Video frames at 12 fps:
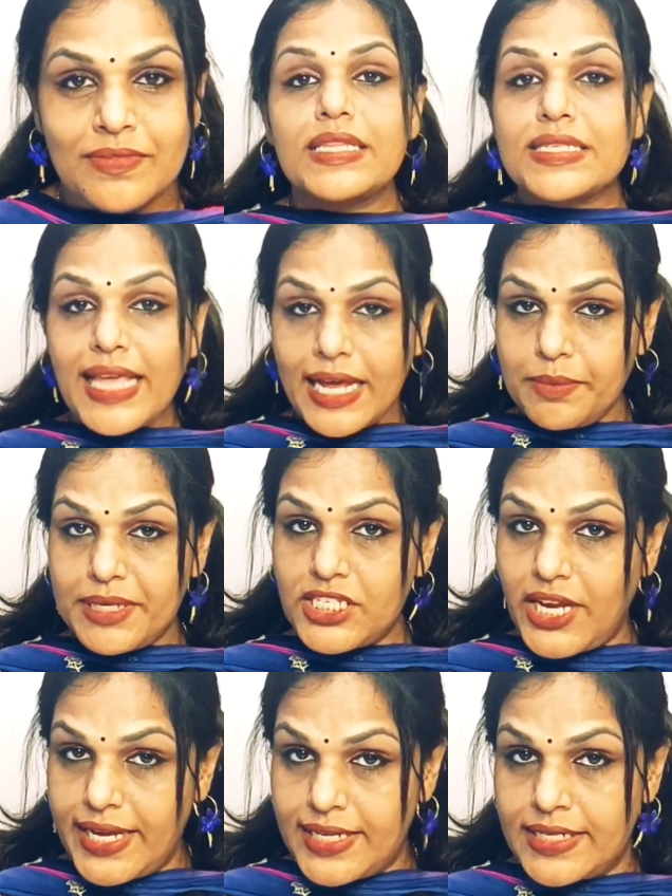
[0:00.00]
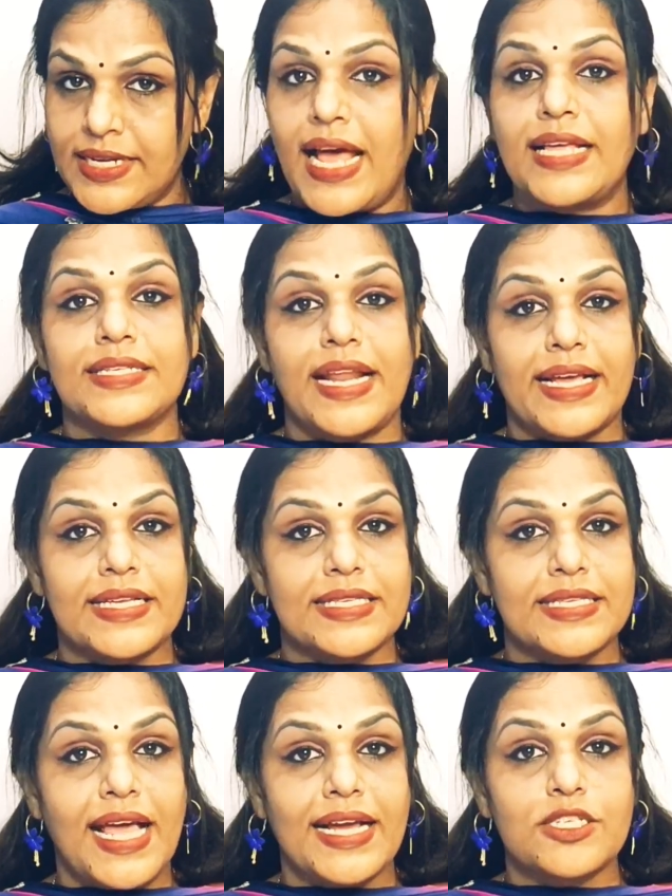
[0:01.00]
This can be taken as an
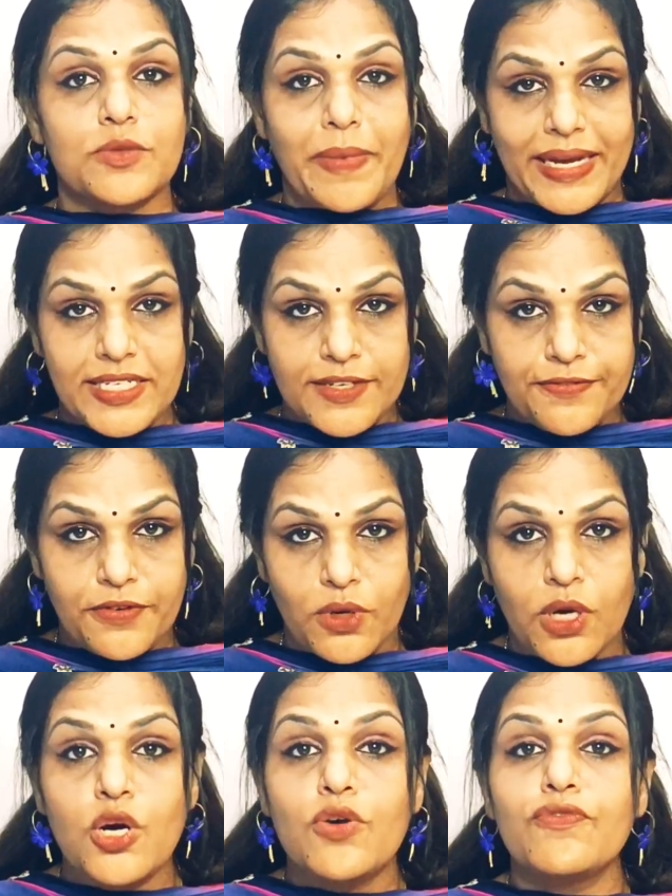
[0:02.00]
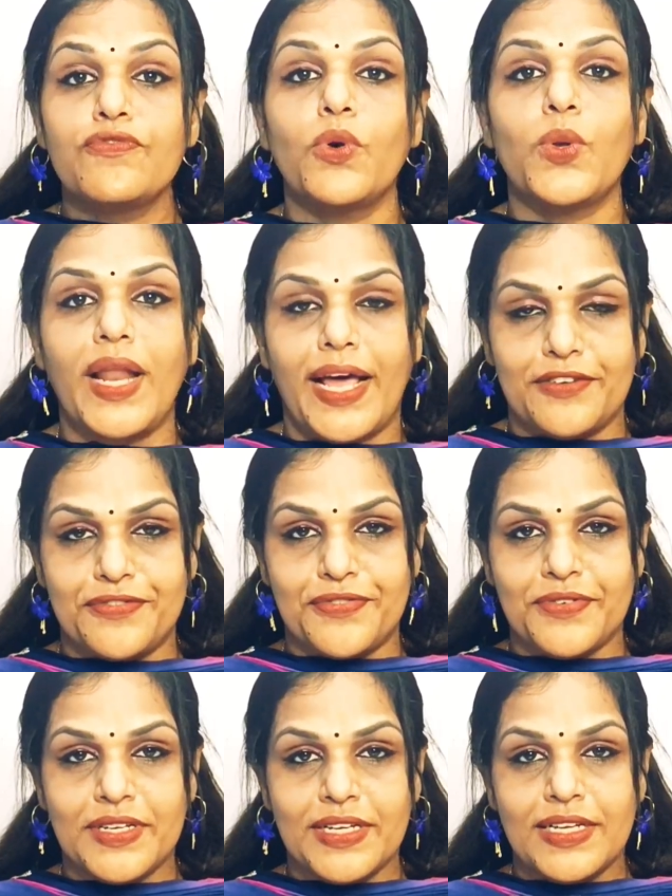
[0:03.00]
exact metaphor for
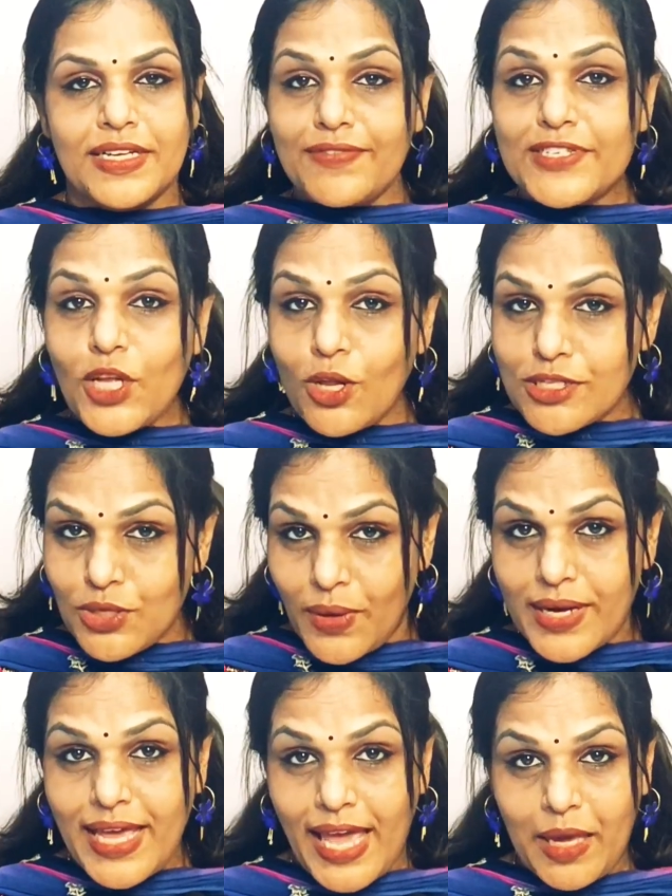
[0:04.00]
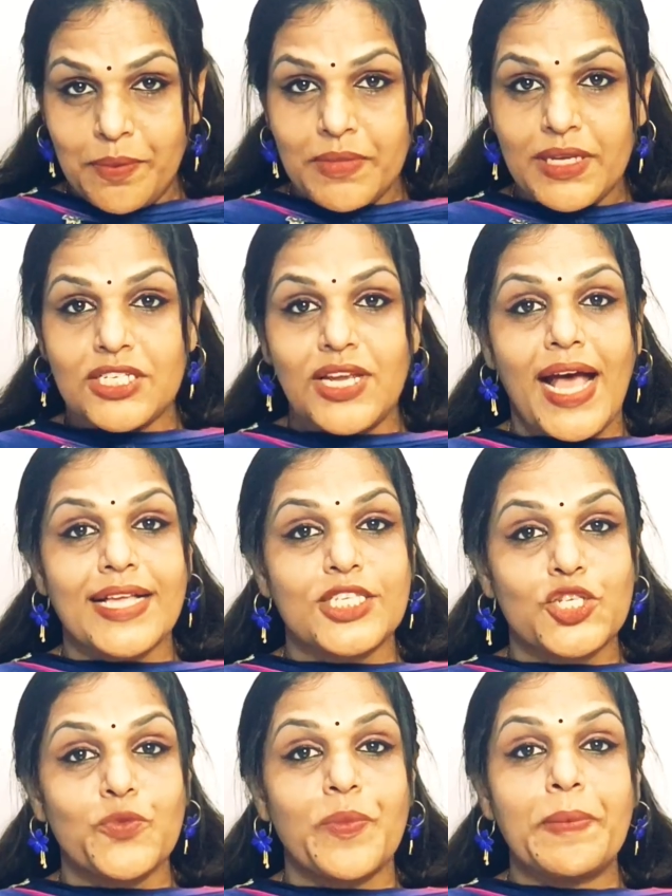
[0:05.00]
life. Life is also a game. It
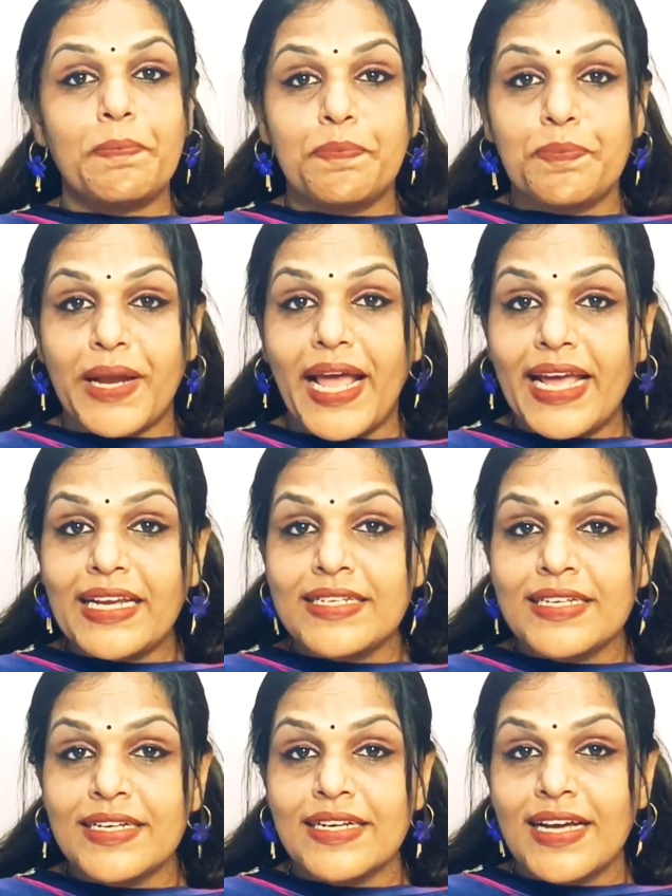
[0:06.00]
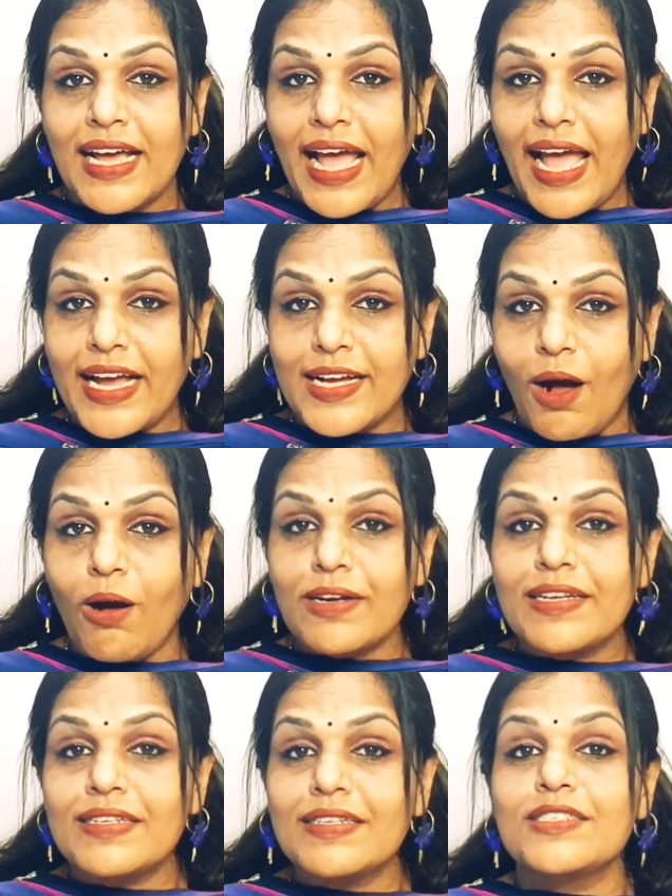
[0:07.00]
has to be played
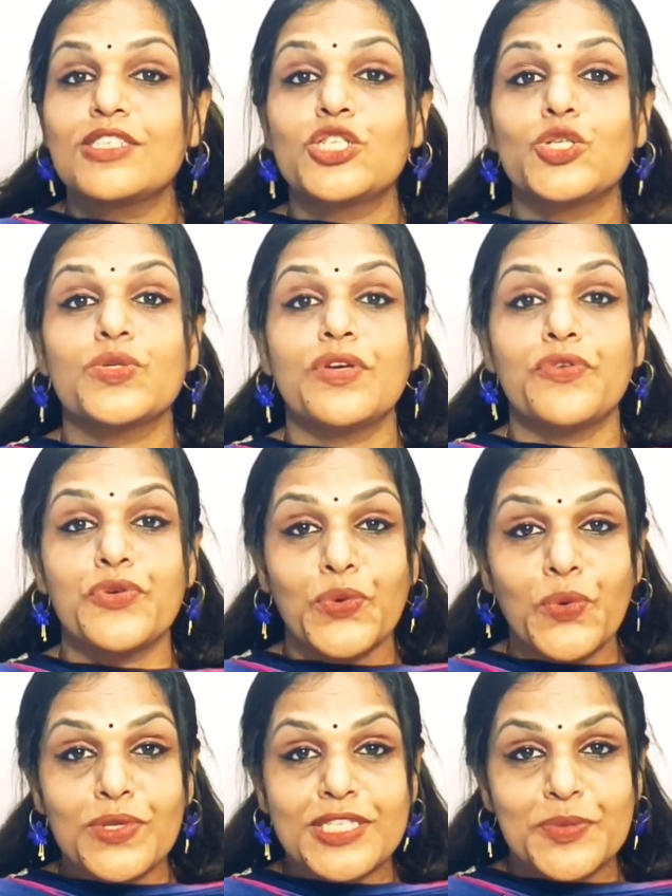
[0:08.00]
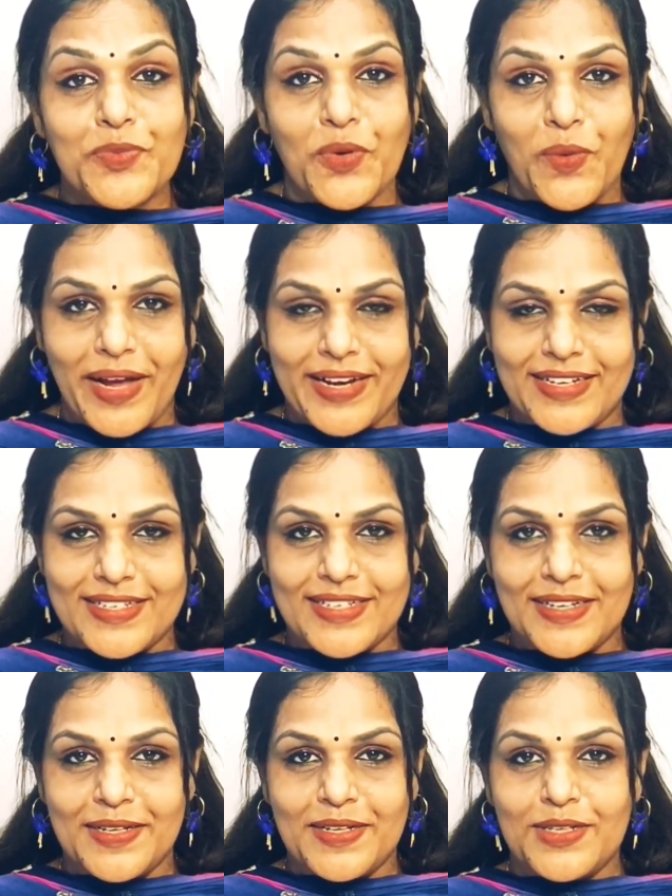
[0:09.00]
according to the rules provided.